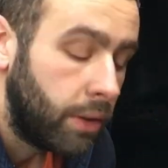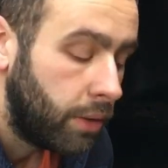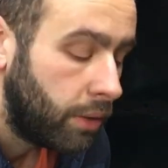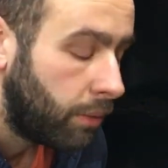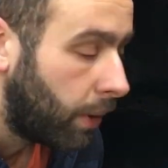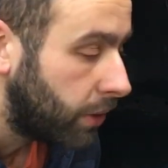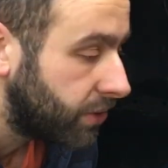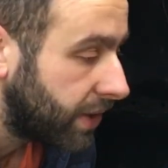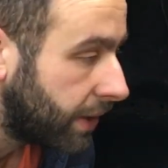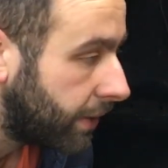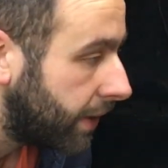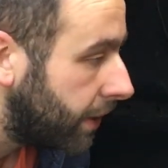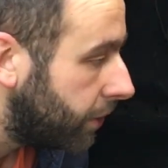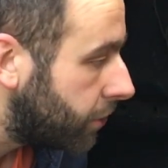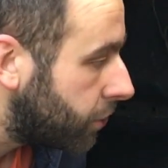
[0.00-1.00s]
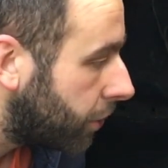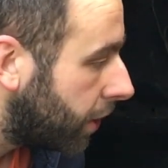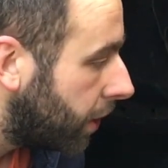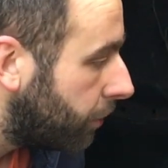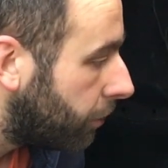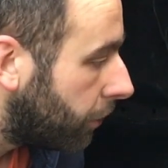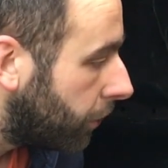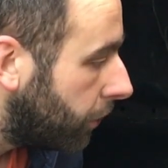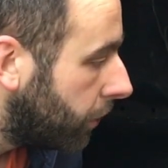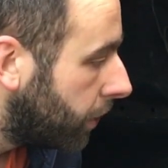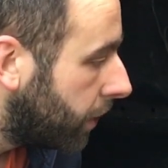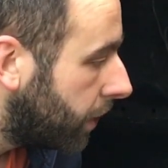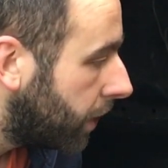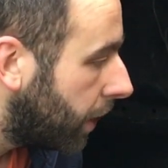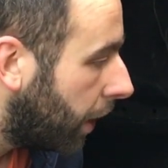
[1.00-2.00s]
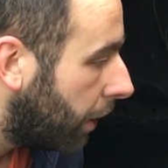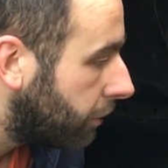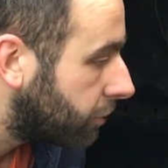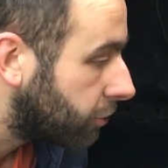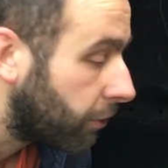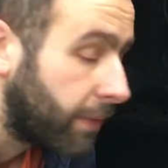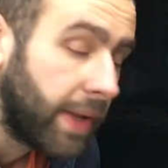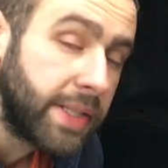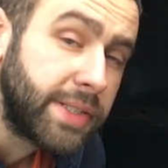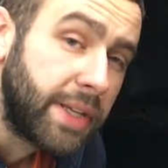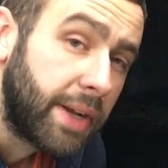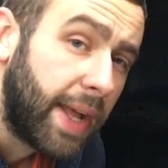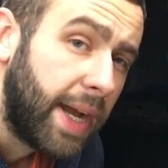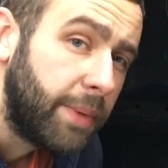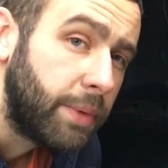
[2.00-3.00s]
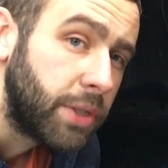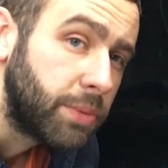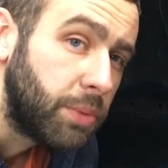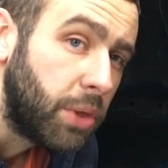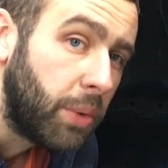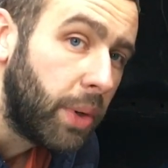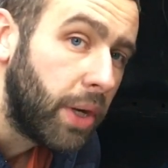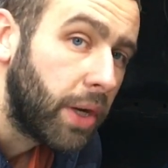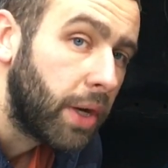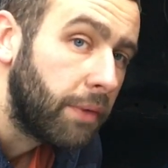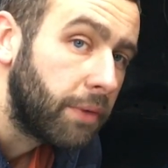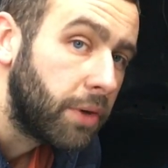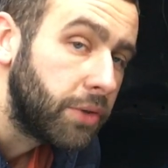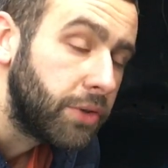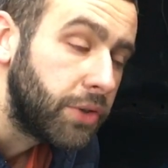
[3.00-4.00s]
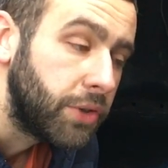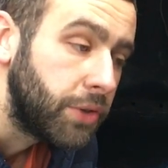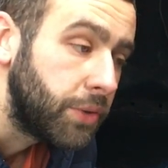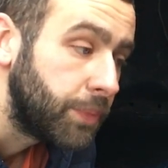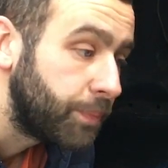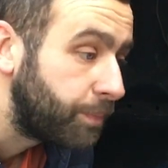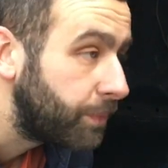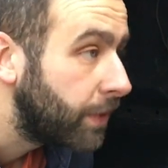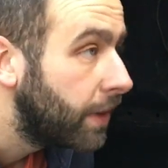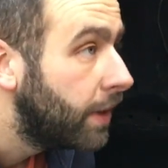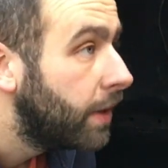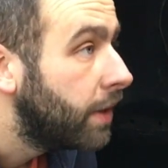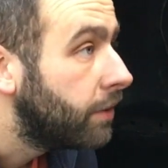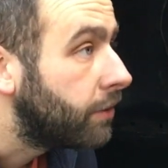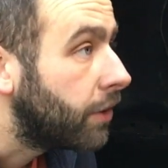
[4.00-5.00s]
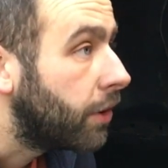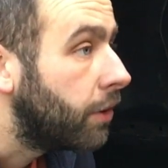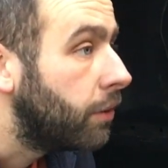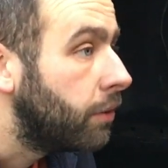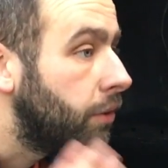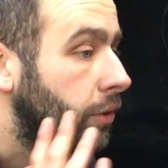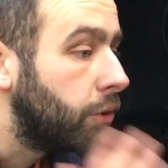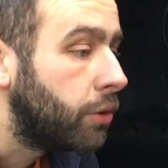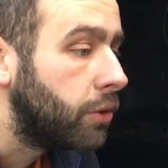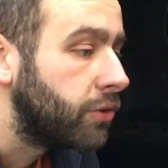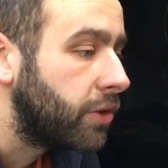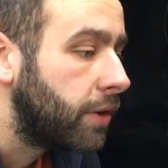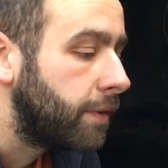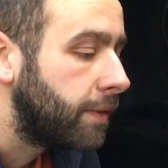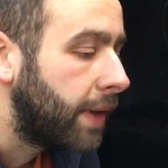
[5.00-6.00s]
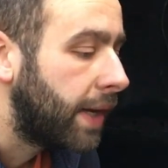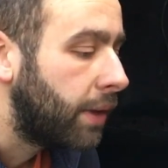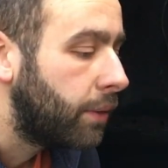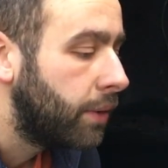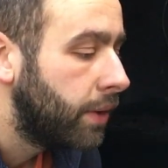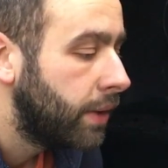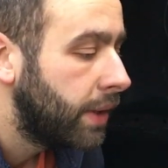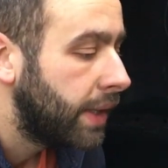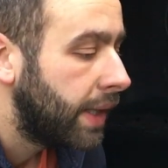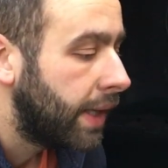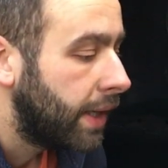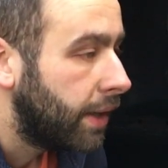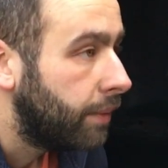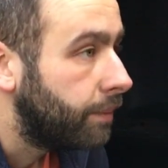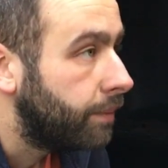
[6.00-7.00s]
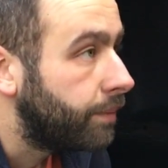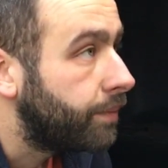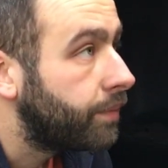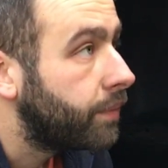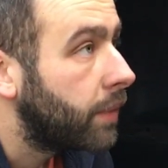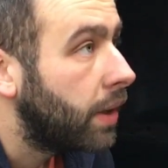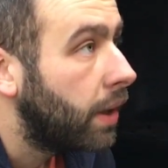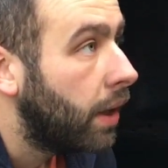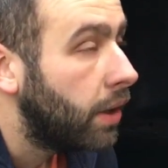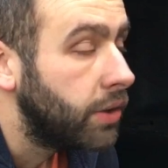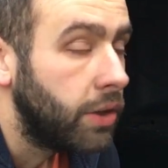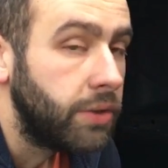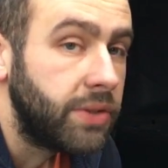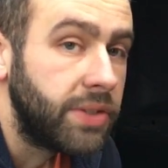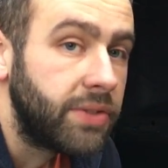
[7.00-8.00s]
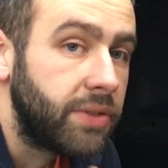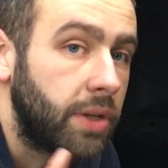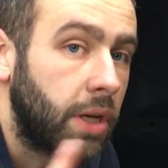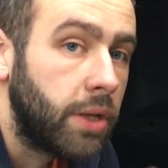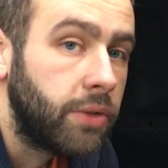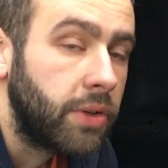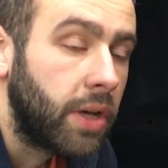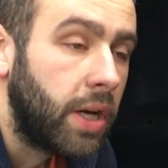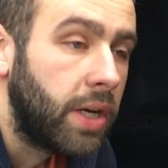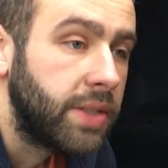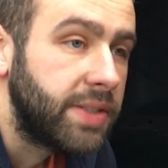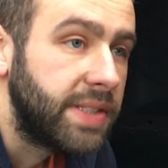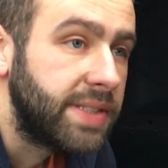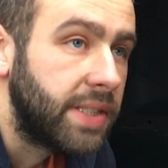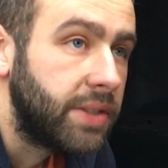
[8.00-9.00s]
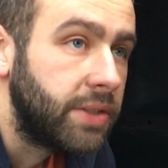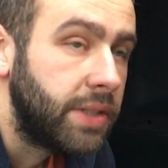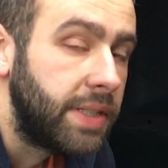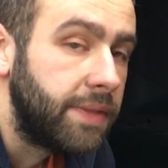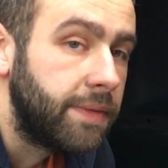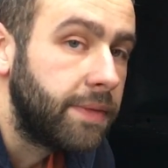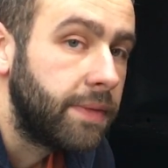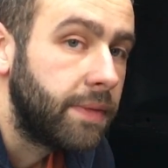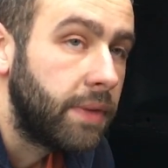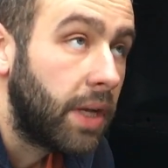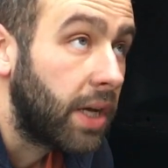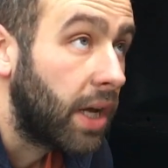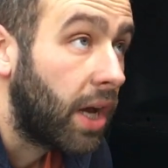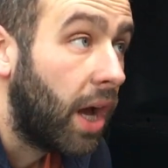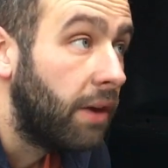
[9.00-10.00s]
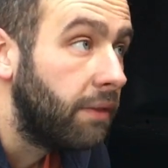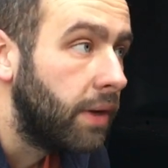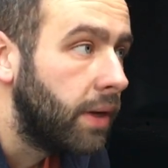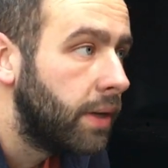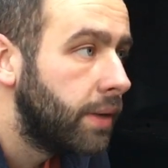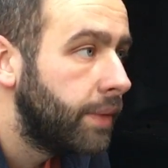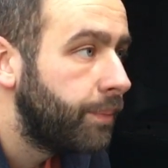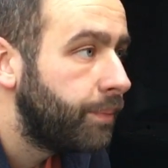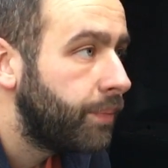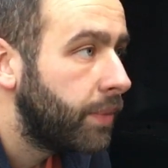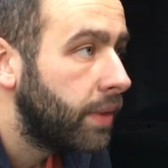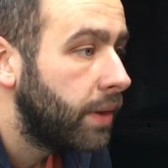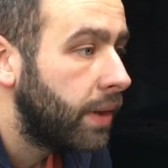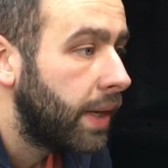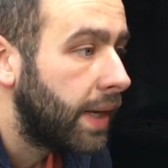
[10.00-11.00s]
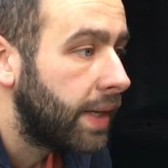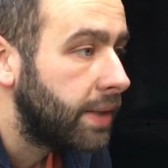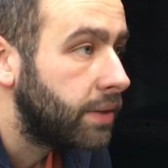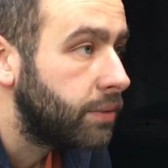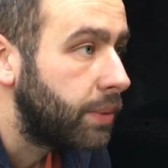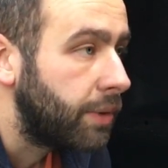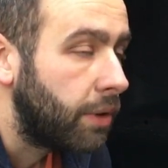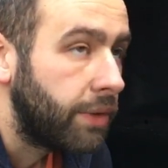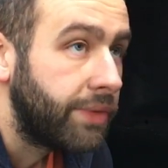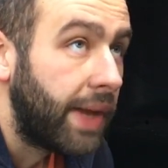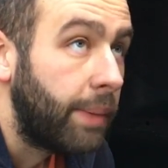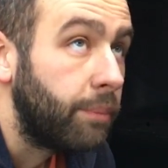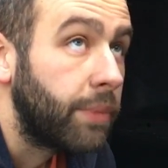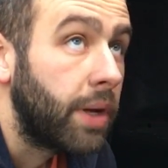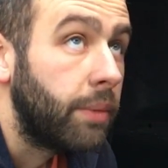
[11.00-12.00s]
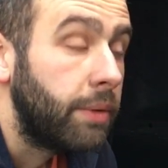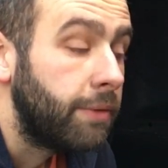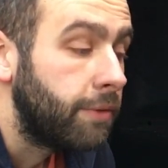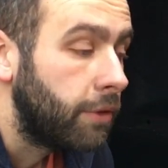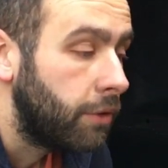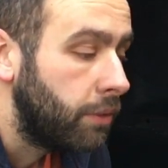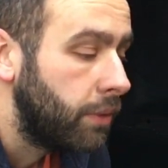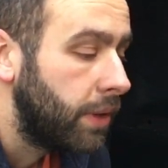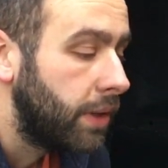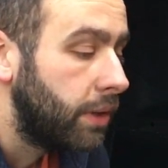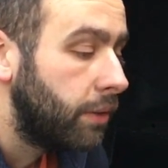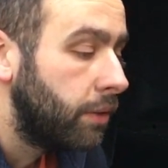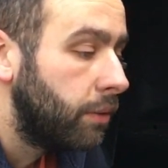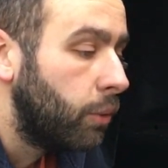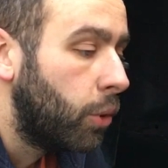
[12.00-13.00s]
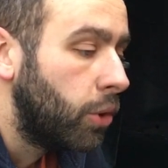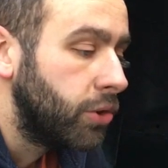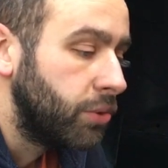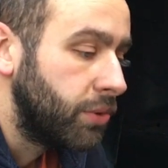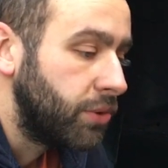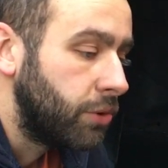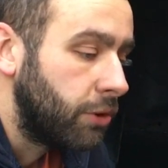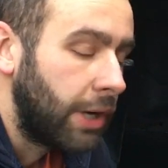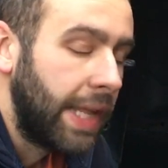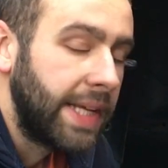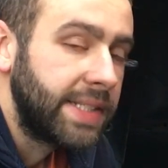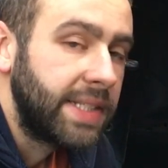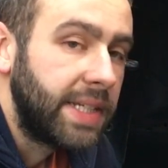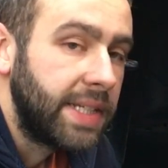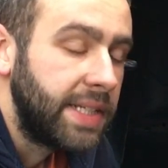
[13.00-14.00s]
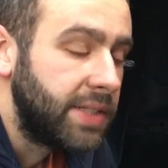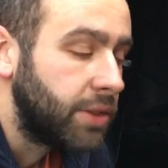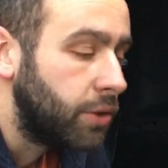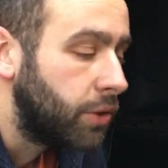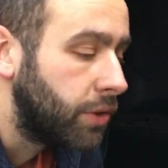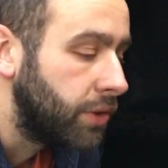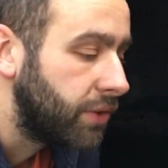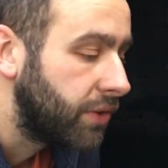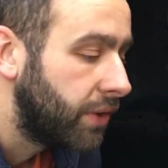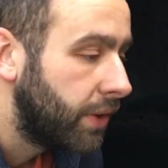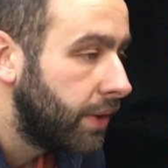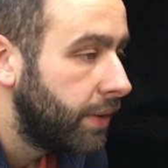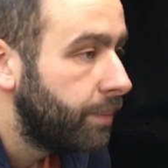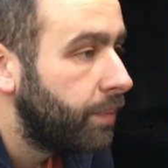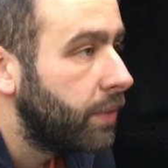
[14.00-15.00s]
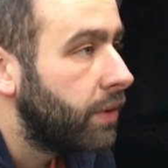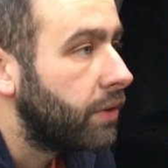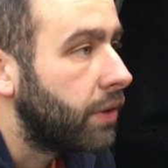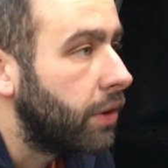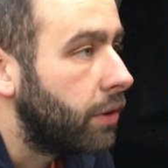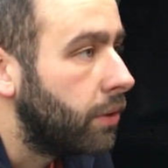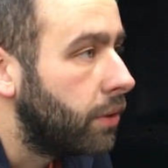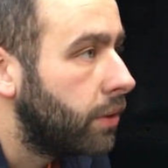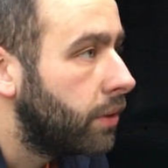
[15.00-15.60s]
whilst out here enjoying a brew, I was reflecting on how much more work I've got to do. So the door's off now. I noticed because the car sits underneath like a cover and we've got damp coming through, that the water was sort of collecting in these corners. So